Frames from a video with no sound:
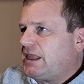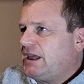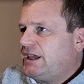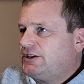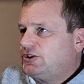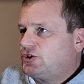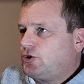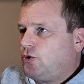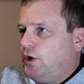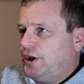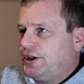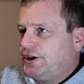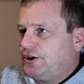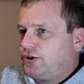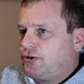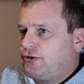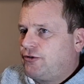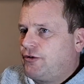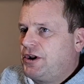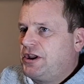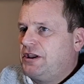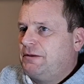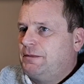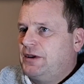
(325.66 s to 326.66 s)
It's quite
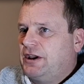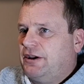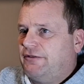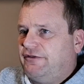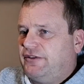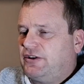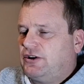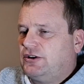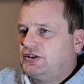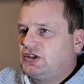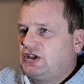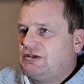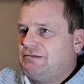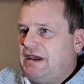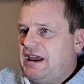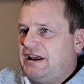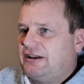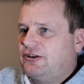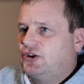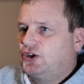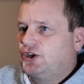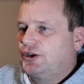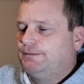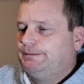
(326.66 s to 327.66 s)
creamy, I forgot to
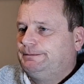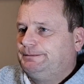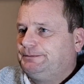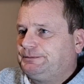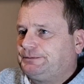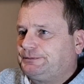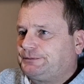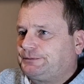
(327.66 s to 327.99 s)
mention.